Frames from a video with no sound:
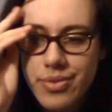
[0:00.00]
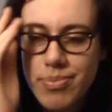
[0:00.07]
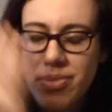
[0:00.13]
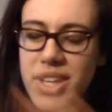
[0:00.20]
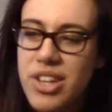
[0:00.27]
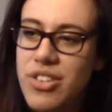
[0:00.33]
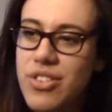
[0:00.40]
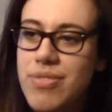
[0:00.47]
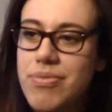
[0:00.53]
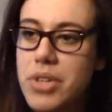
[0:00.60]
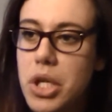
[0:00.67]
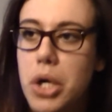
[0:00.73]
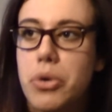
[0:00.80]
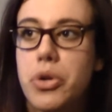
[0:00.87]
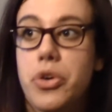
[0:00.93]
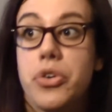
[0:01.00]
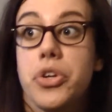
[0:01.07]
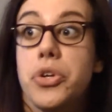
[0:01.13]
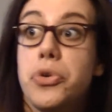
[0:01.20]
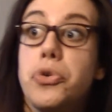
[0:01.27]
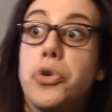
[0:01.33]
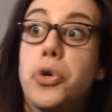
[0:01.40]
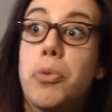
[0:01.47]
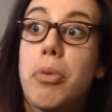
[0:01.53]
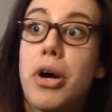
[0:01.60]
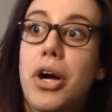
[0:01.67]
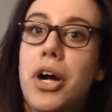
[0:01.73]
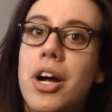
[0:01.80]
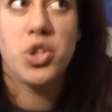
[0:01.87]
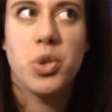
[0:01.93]
Because, you know, you're a
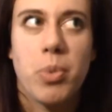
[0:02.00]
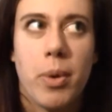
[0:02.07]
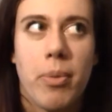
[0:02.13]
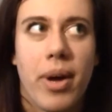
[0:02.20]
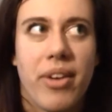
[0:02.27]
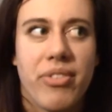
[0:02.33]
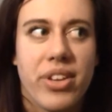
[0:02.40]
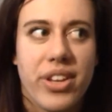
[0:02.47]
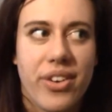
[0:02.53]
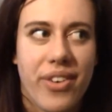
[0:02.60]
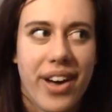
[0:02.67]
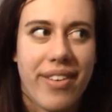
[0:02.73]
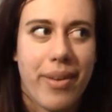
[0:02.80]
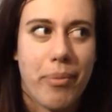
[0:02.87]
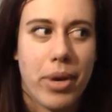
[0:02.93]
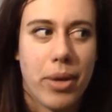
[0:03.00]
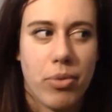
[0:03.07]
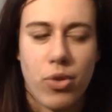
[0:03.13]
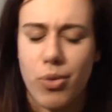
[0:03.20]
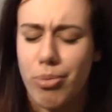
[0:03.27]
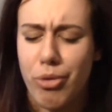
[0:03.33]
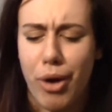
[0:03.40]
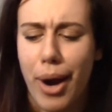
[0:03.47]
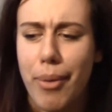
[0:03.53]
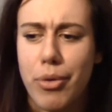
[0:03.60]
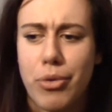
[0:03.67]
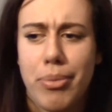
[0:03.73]
YouTuber. YouTuber, but I really don't have that many subscribers.